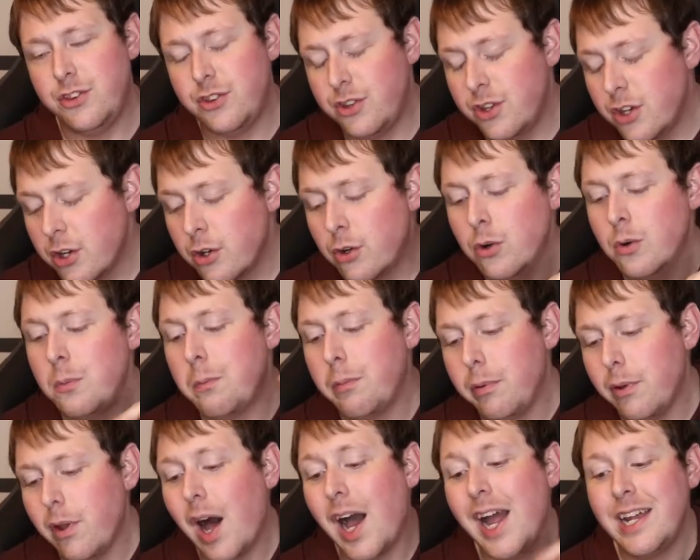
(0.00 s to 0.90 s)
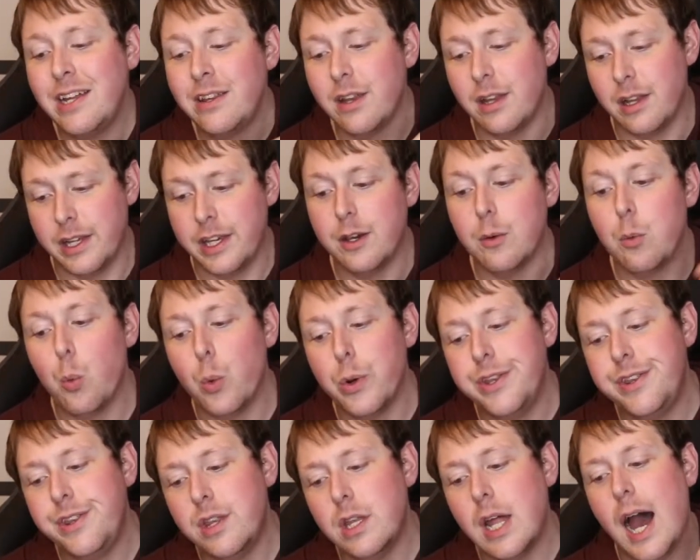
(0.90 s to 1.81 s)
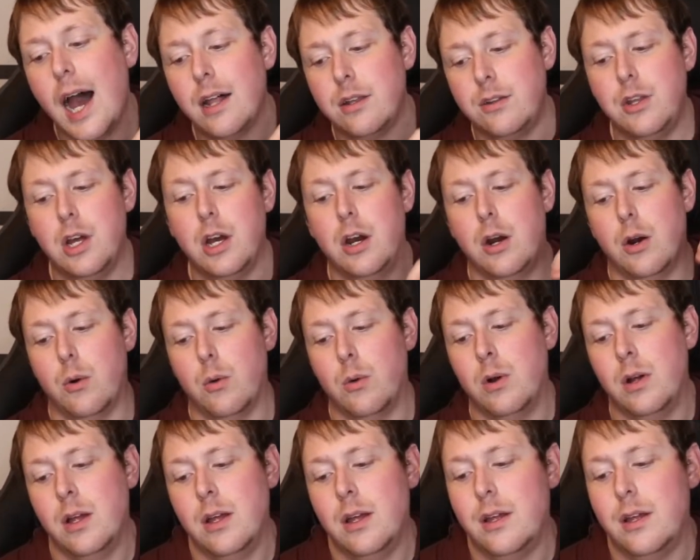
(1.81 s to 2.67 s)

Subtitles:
You blindly would not know